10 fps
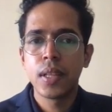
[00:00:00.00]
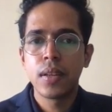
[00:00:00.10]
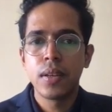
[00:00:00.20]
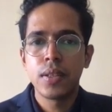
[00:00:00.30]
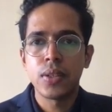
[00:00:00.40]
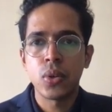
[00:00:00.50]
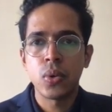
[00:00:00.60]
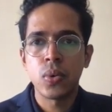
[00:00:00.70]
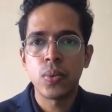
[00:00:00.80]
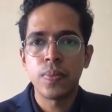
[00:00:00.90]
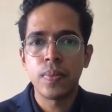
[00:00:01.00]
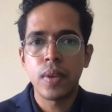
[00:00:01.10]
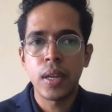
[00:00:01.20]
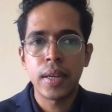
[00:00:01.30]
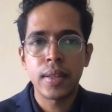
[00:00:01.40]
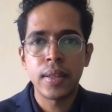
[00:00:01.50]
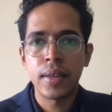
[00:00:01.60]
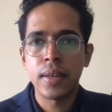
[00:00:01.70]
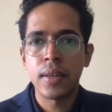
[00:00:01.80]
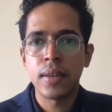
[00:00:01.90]
So let
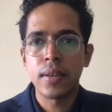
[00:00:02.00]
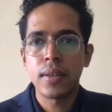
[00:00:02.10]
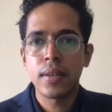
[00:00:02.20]
the